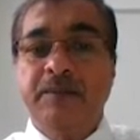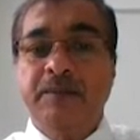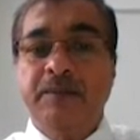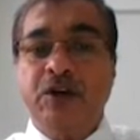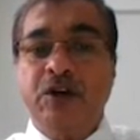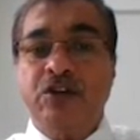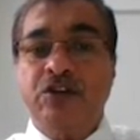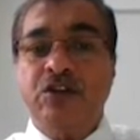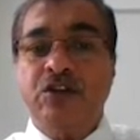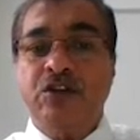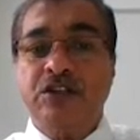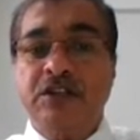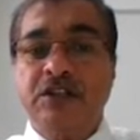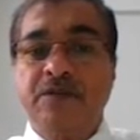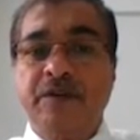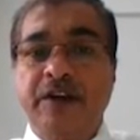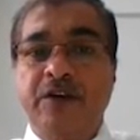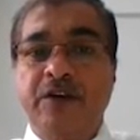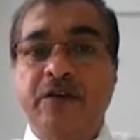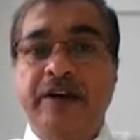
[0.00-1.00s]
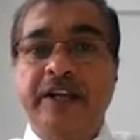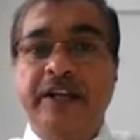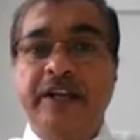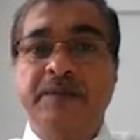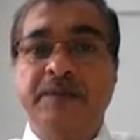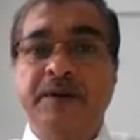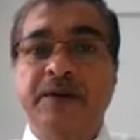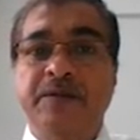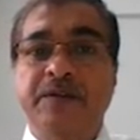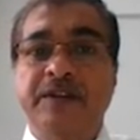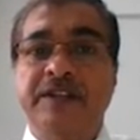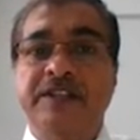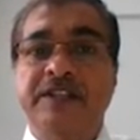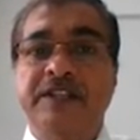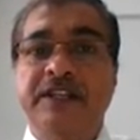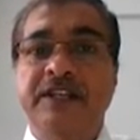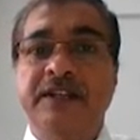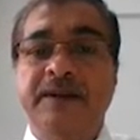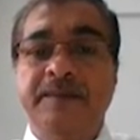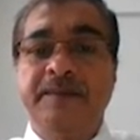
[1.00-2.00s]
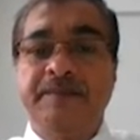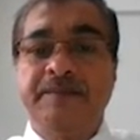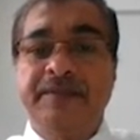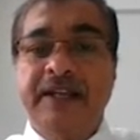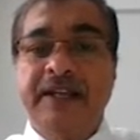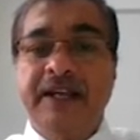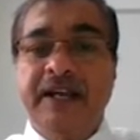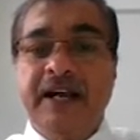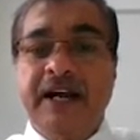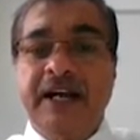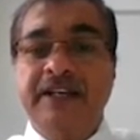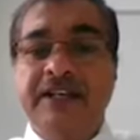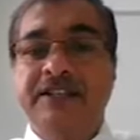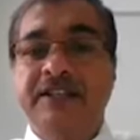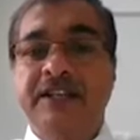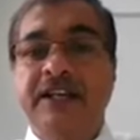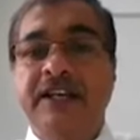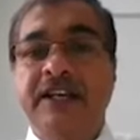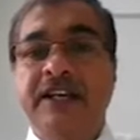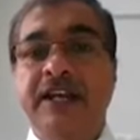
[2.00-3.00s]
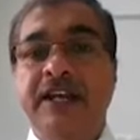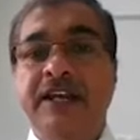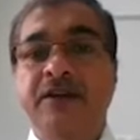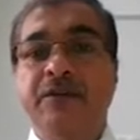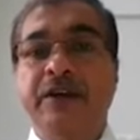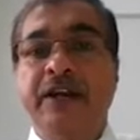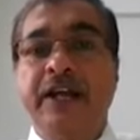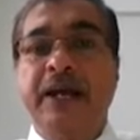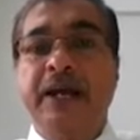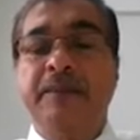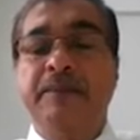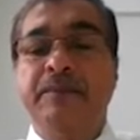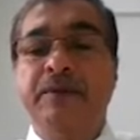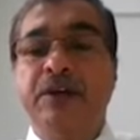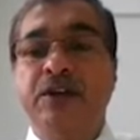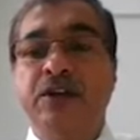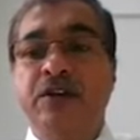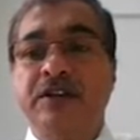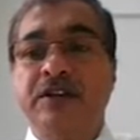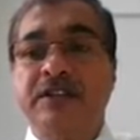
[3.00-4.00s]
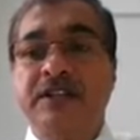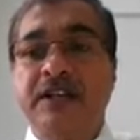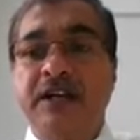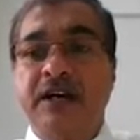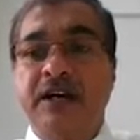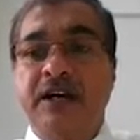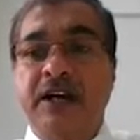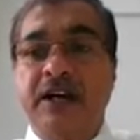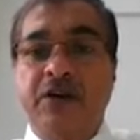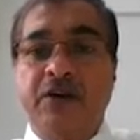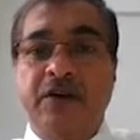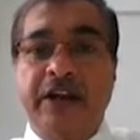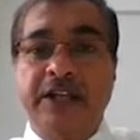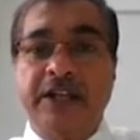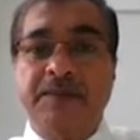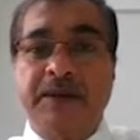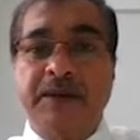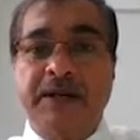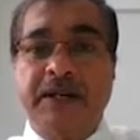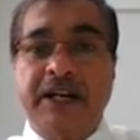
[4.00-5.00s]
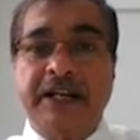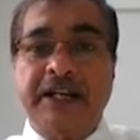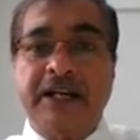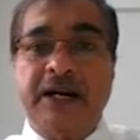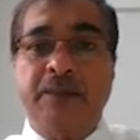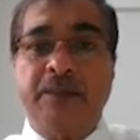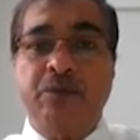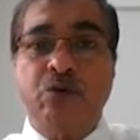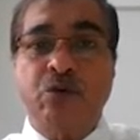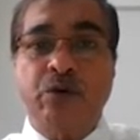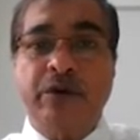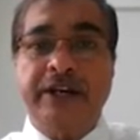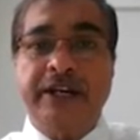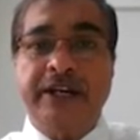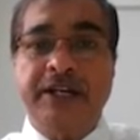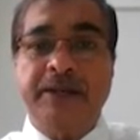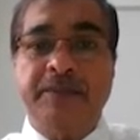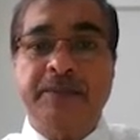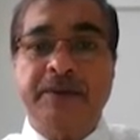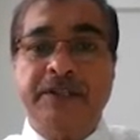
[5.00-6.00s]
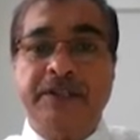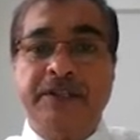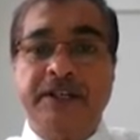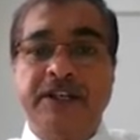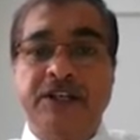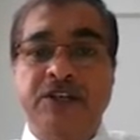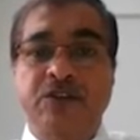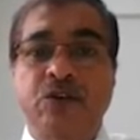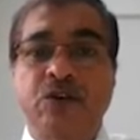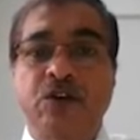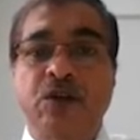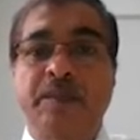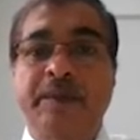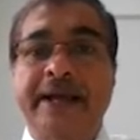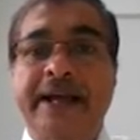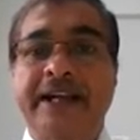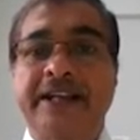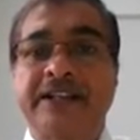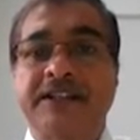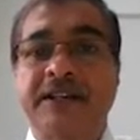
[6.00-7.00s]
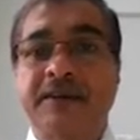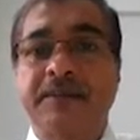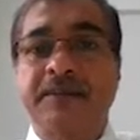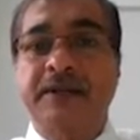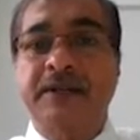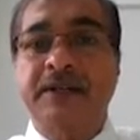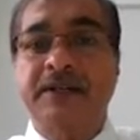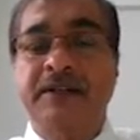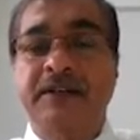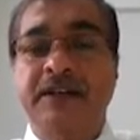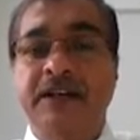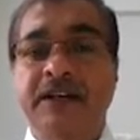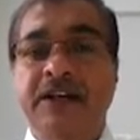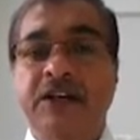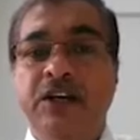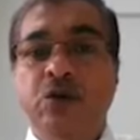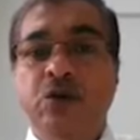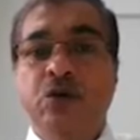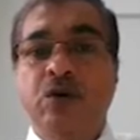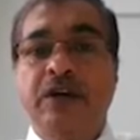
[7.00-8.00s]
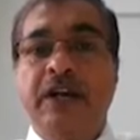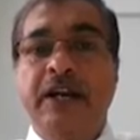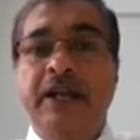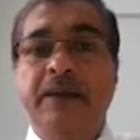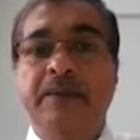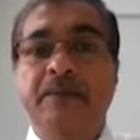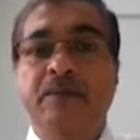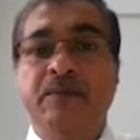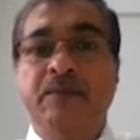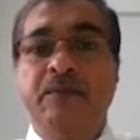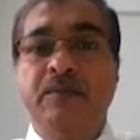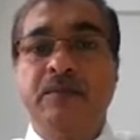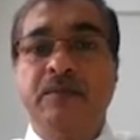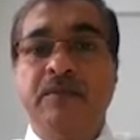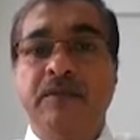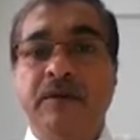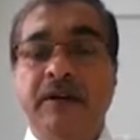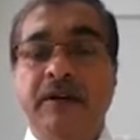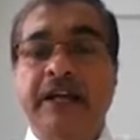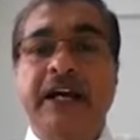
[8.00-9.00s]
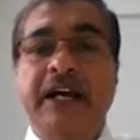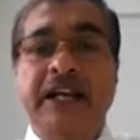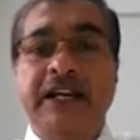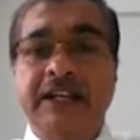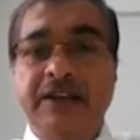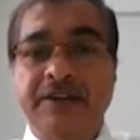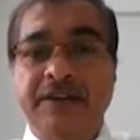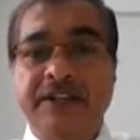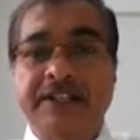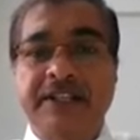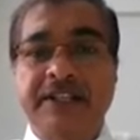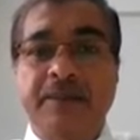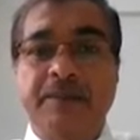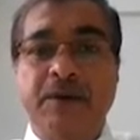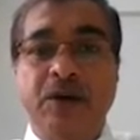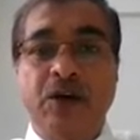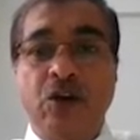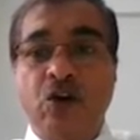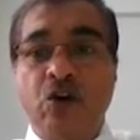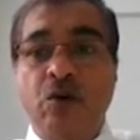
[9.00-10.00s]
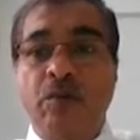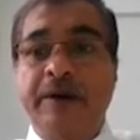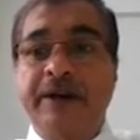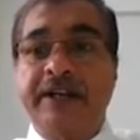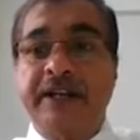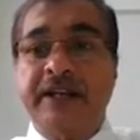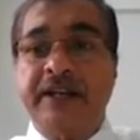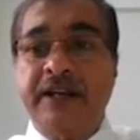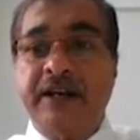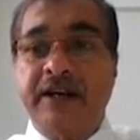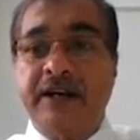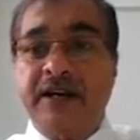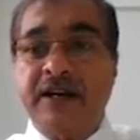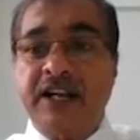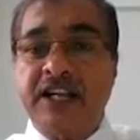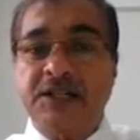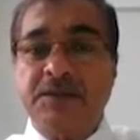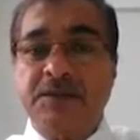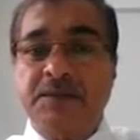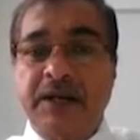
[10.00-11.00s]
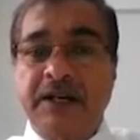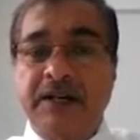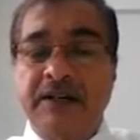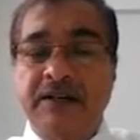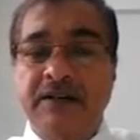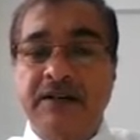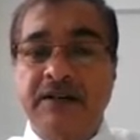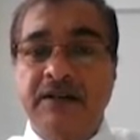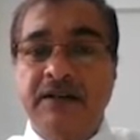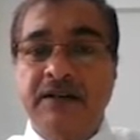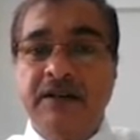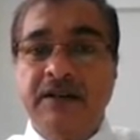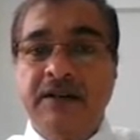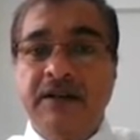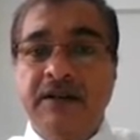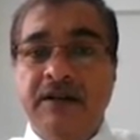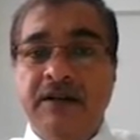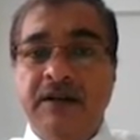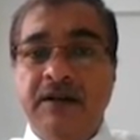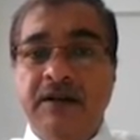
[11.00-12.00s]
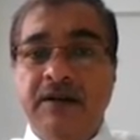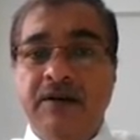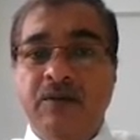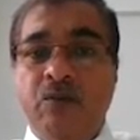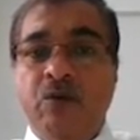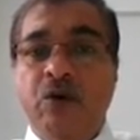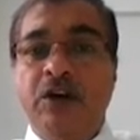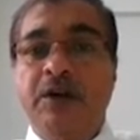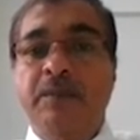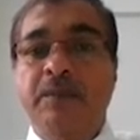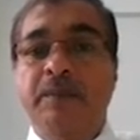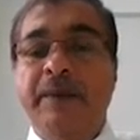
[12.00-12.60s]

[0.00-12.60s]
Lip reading: because lots of advertisement we see, I say even ambiguous advertisement like up to 80% is going to be actionable. You claim, like I'll give example, robotic hair transplant. What